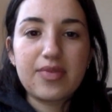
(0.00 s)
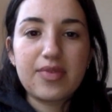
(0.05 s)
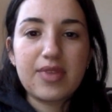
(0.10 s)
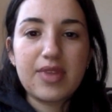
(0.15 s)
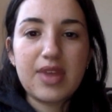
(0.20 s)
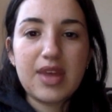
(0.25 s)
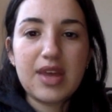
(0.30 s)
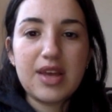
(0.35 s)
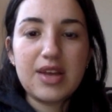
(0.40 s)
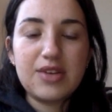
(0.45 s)

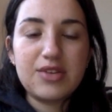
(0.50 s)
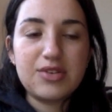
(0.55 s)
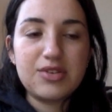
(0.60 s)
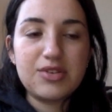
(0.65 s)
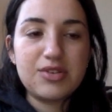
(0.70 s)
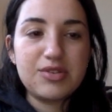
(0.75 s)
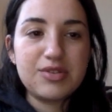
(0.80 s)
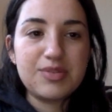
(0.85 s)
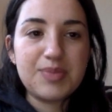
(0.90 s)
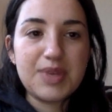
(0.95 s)

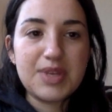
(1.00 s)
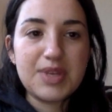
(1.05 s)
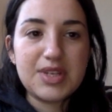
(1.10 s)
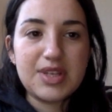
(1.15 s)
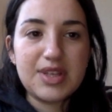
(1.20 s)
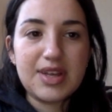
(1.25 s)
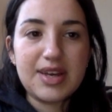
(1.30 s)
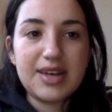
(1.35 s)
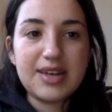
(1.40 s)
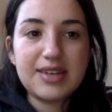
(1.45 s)
introduced me to
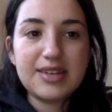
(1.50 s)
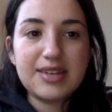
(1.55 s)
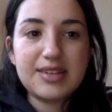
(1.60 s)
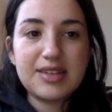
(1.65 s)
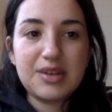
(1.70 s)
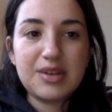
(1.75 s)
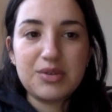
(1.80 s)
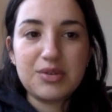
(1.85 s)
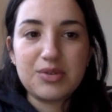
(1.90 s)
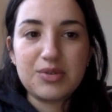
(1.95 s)
this. He
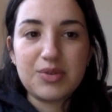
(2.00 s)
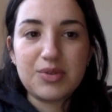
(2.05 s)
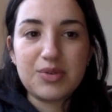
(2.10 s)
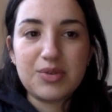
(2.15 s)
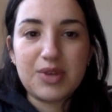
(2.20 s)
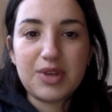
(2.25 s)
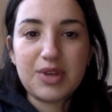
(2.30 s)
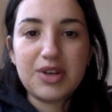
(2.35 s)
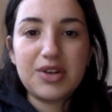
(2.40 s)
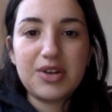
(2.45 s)
was a really
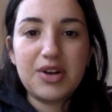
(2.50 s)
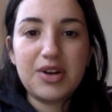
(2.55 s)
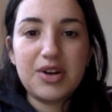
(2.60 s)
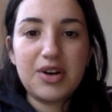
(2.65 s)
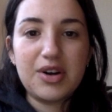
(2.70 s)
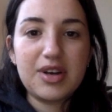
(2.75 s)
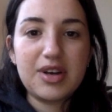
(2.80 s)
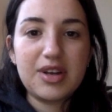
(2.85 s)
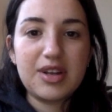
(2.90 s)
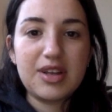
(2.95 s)
good
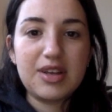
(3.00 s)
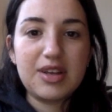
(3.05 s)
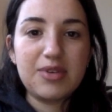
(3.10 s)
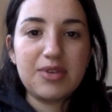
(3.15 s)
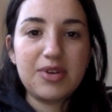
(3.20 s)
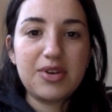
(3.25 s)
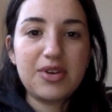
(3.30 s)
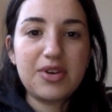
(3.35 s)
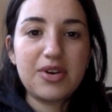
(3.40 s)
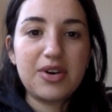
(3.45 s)
cook, and he
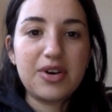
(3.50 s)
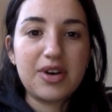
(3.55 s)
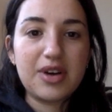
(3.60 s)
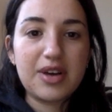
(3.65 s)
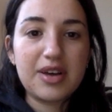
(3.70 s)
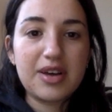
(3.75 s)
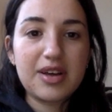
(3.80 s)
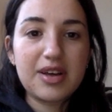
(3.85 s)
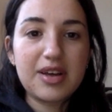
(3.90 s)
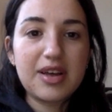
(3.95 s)
would
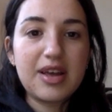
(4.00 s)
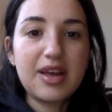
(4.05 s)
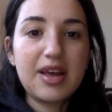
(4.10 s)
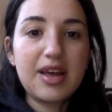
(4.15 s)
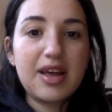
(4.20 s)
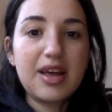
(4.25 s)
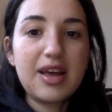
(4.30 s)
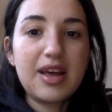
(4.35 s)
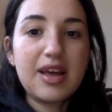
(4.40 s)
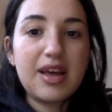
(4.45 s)
cook
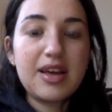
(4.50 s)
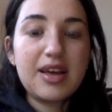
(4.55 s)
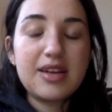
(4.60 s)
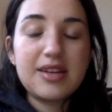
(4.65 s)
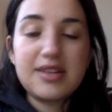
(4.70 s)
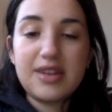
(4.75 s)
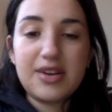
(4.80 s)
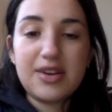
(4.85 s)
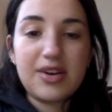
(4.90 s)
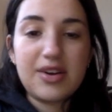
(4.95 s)

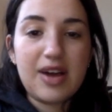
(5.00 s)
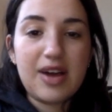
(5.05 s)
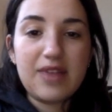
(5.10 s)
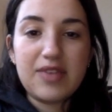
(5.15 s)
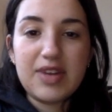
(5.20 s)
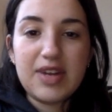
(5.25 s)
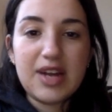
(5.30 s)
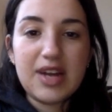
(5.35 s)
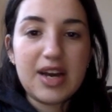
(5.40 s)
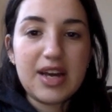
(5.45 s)
dinner every
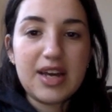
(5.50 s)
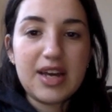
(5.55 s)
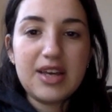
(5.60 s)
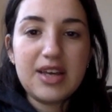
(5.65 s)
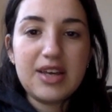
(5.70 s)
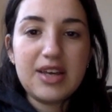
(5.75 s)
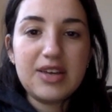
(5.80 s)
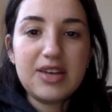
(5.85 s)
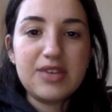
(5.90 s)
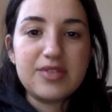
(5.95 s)
night
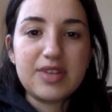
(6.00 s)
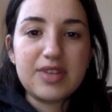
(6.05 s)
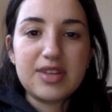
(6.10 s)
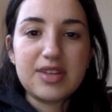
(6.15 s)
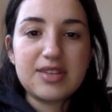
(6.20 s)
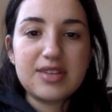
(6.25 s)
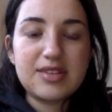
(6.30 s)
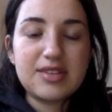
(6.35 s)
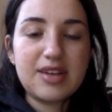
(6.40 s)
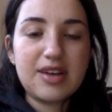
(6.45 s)
using the
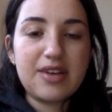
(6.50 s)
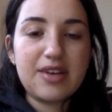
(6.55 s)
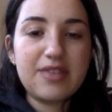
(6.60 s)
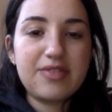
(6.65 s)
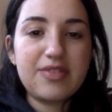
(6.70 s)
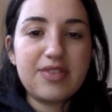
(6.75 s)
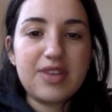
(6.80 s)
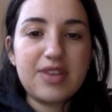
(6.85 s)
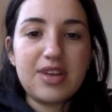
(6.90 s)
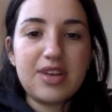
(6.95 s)
stuff
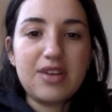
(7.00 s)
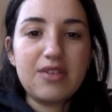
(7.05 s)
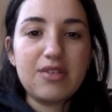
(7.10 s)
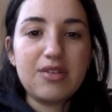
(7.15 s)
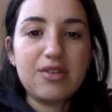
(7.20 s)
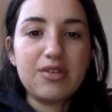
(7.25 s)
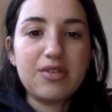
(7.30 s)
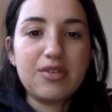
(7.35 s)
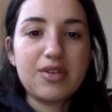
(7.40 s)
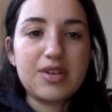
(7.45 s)
that he
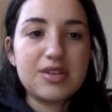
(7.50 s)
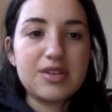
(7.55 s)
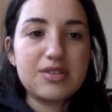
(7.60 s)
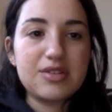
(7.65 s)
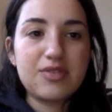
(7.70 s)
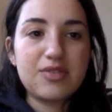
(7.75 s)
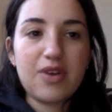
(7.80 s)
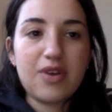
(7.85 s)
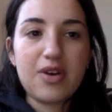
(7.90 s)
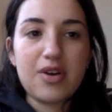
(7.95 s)
grew on his
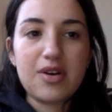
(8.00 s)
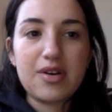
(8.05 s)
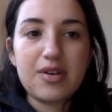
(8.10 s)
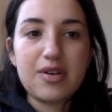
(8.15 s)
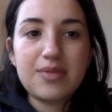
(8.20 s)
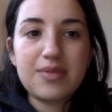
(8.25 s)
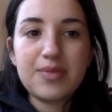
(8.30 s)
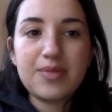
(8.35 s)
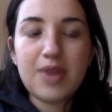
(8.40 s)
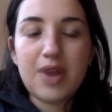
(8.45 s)

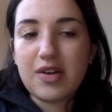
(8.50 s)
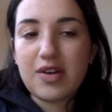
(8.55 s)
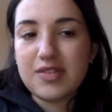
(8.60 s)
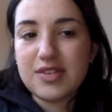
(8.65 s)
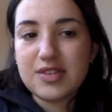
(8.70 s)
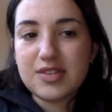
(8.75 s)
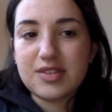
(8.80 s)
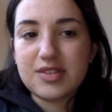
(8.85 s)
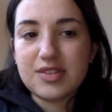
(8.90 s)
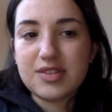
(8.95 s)
farm. And
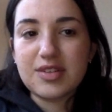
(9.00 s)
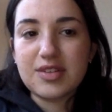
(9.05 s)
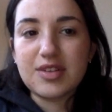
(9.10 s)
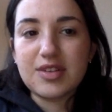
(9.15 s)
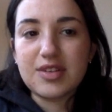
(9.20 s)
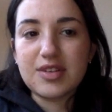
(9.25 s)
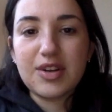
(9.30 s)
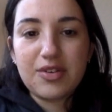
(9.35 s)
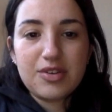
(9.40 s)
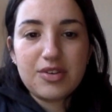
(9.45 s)
obviously,
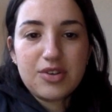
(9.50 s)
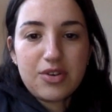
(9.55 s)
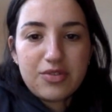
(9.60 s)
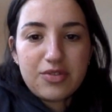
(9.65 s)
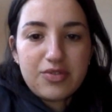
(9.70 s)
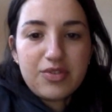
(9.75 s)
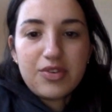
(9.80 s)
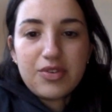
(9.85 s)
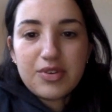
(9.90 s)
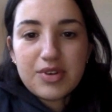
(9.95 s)
the
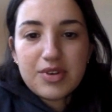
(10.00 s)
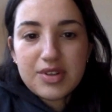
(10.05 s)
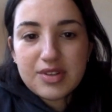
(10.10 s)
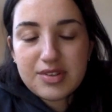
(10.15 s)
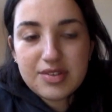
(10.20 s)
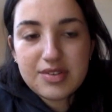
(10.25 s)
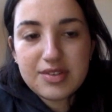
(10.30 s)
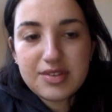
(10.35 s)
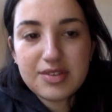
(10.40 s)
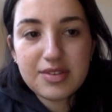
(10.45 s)
tofu
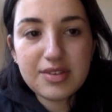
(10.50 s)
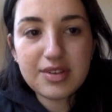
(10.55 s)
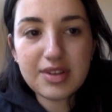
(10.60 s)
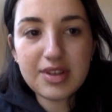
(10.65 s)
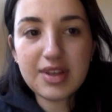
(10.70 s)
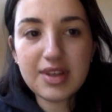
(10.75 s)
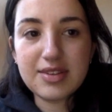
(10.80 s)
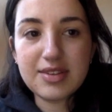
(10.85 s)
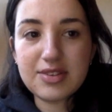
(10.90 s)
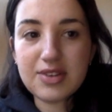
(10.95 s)
is
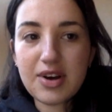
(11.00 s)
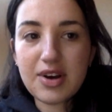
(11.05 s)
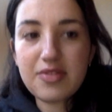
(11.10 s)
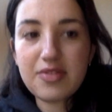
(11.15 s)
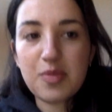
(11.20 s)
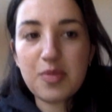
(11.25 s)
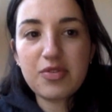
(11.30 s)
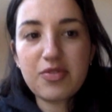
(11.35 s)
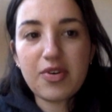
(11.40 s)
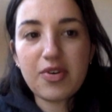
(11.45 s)
not from
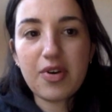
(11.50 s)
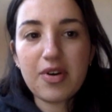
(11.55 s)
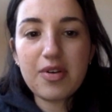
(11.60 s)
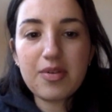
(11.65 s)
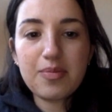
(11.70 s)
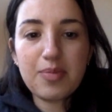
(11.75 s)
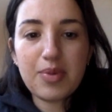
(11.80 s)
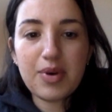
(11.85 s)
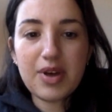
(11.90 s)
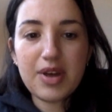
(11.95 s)
the farm,
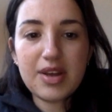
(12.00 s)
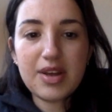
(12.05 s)
but